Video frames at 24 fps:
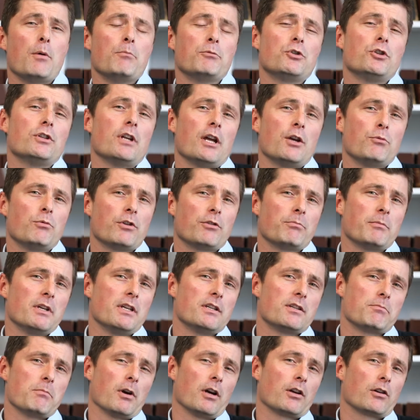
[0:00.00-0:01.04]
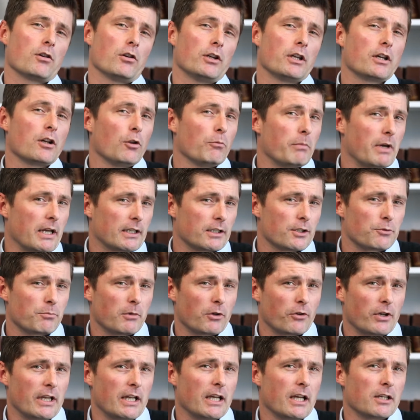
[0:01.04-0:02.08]
Today with me is my colleague Albertus
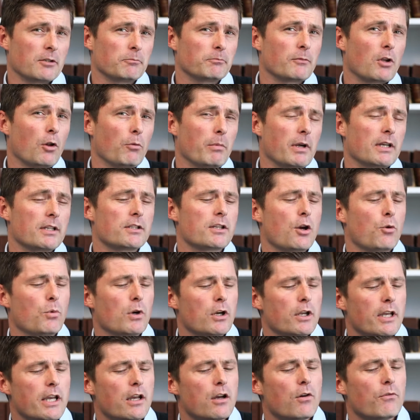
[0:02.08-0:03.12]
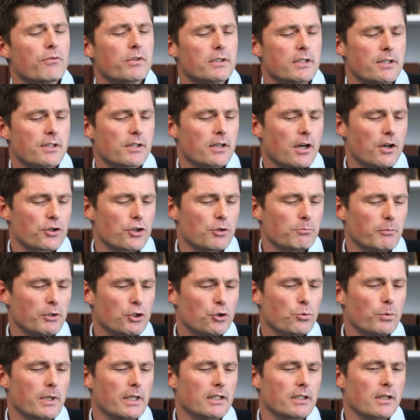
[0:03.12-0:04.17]
Maree, and Albertus, I want to kick off the discussion
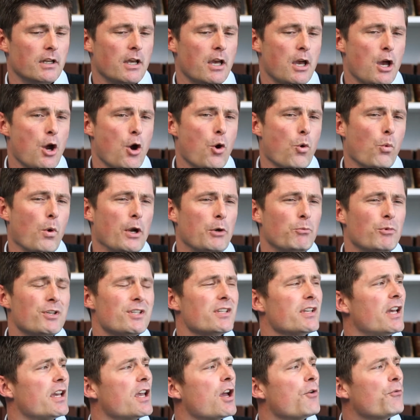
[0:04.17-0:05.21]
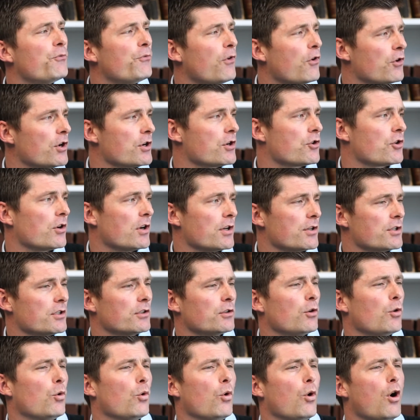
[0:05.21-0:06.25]
between when we say a foreign trust
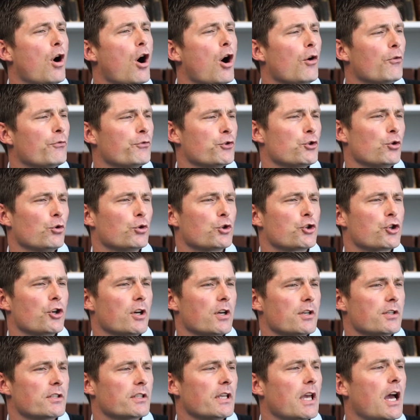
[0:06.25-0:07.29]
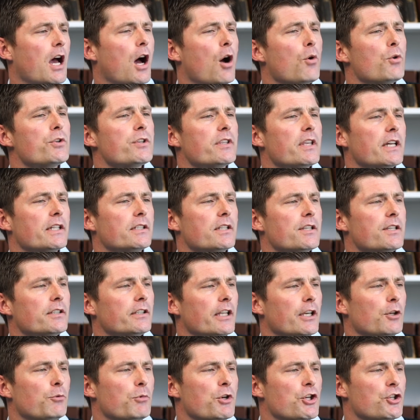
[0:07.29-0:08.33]
or offshore trust, how is that
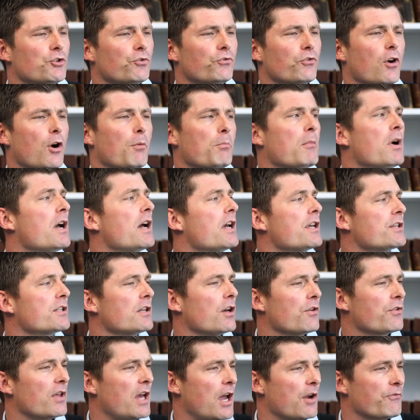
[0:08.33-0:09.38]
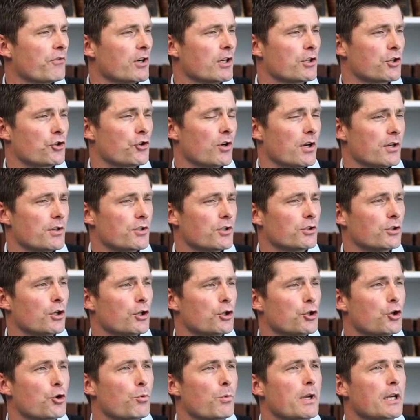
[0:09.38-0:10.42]
distinguished from a South African trust?
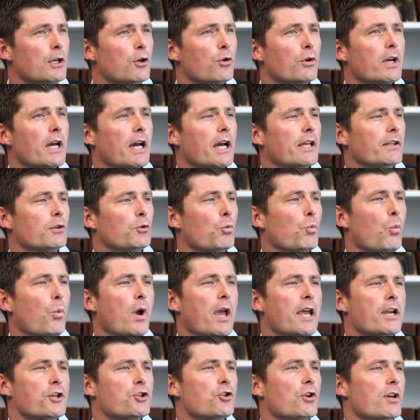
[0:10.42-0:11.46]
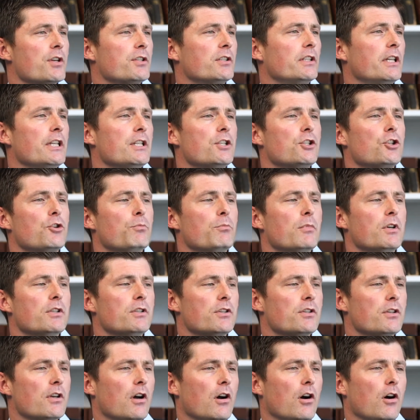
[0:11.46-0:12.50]
Do we look at where trust instruments
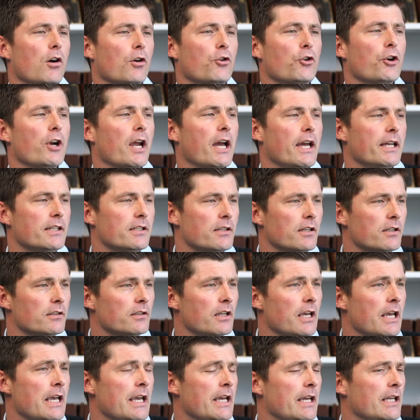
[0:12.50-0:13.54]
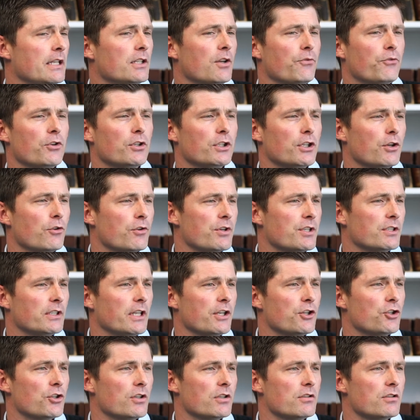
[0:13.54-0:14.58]
are created in different
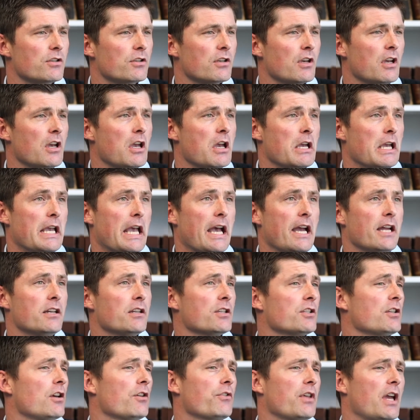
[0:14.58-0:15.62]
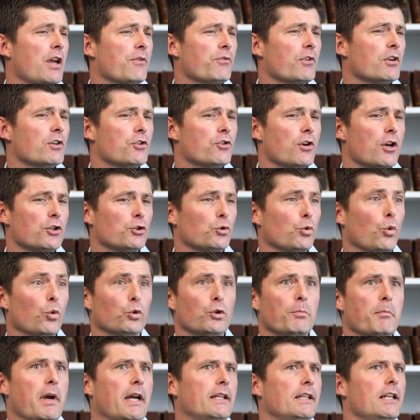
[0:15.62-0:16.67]
jurisdictions? Can a South African trust
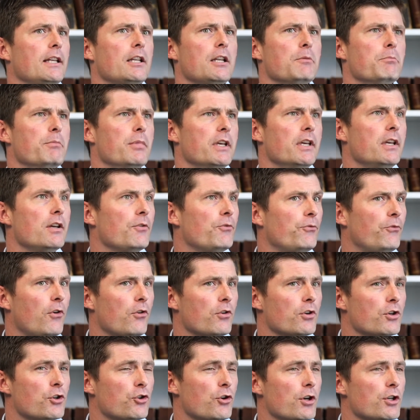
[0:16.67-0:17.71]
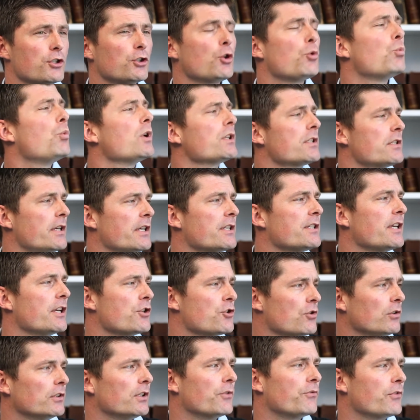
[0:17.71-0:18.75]
automatically be a foreign trust? What's the essential
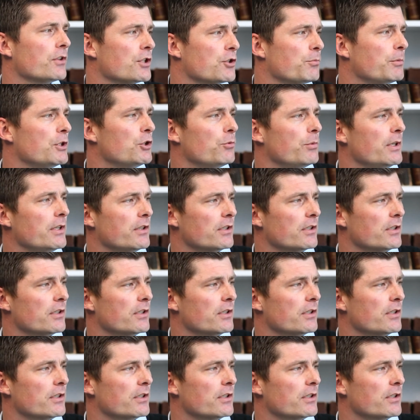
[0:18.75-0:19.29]
difference between the